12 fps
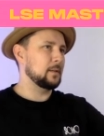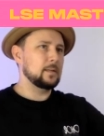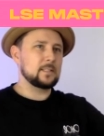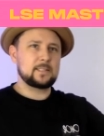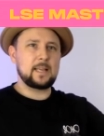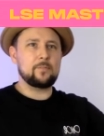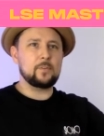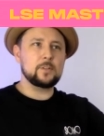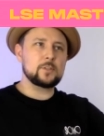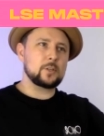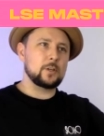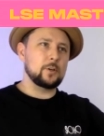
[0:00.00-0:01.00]
7
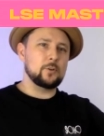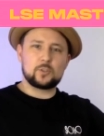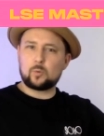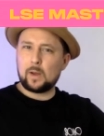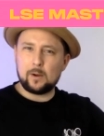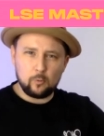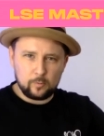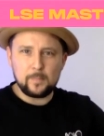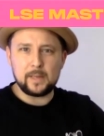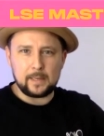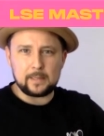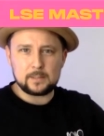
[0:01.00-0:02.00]
to 12
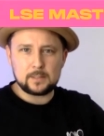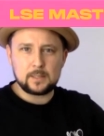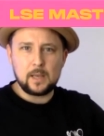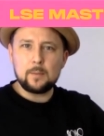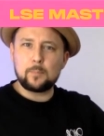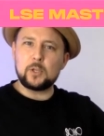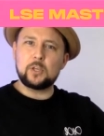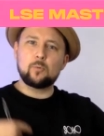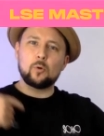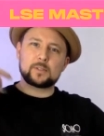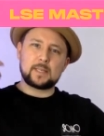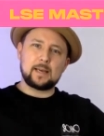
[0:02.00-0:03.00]
minutes, but you
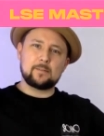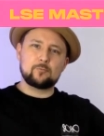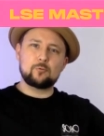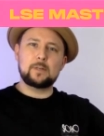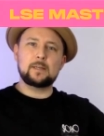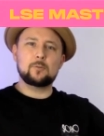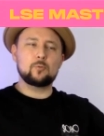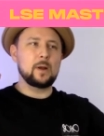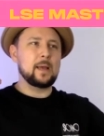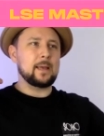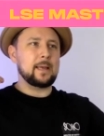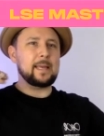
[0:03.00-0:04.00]
want to have real
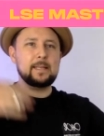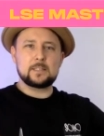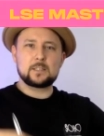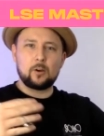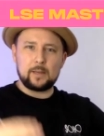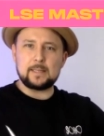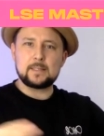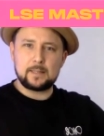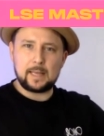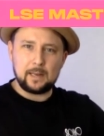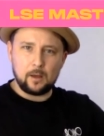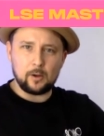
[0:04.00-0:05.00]
insight into
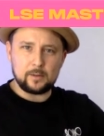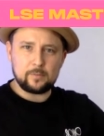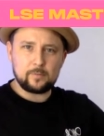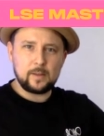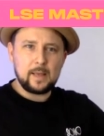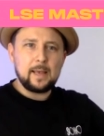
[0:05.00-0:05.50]
their life.